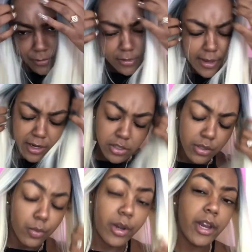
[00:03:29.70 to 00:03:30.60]
to
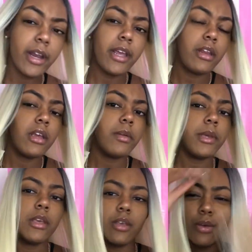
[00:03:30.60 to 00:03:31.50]
actually wear it, it could
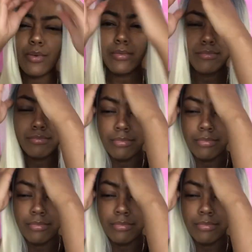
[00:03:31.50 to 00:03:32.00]
be cute.